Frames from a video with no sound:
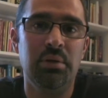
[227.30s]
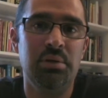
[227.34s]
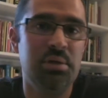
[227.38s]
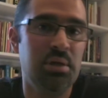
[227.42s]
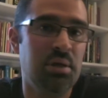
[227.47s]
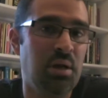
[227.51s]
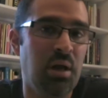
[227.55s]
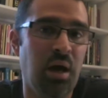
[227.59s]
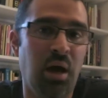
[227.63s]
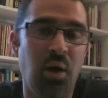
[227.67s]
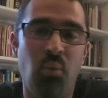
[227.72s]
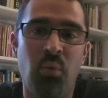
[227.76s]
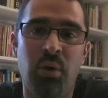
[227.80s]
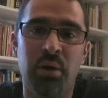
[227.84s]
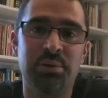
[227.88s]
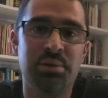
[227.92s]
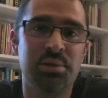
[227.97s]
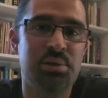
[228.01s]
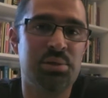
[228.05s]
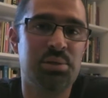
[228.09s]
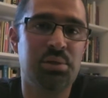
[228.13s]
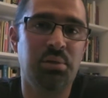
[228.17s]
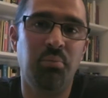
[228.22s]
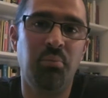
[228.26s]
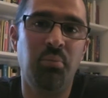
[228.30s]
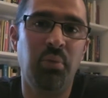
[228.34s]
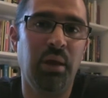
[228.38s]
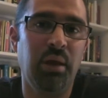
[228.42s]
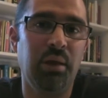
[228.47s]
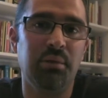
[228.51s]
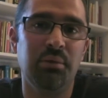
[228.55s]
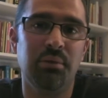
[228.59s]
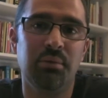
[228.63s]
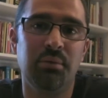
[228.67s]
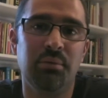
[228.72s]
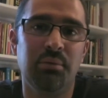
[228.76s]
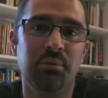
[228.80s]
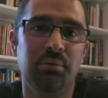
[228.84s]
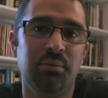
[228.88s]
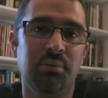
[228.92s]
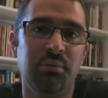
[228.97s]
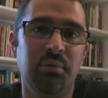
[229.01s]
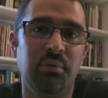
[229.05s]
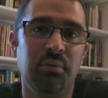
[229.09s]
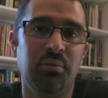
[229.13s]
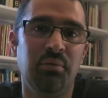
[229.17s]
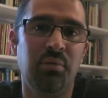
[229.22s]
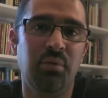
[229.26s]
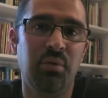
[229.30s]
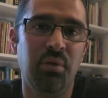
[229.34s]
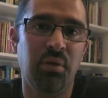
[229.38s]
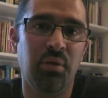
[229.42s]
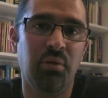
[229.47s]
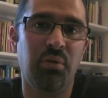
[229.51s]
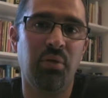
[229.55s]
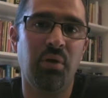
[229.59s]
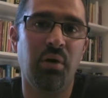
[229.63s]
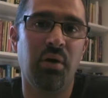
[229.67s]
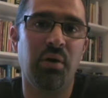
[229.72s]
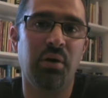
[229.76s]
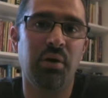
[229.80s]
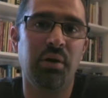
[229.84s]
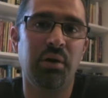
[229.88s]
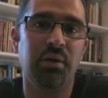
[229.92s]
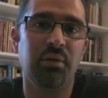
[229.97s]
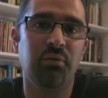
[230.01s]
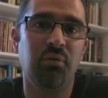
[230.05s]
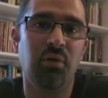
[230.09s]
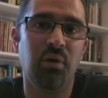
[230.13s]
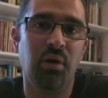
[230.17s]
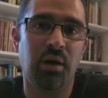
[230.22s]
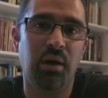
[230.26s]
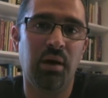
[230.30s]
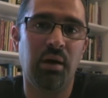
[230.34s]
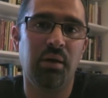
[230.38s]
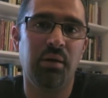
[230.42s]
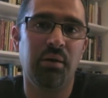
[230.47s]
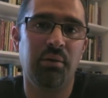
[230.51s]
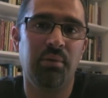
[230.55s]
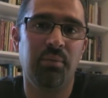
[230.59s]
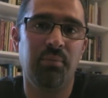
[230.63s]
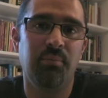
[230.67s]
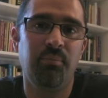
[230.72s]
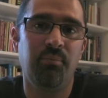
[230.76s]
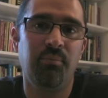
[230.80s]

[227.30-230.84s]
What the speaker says: did not want to submit to the authority of God.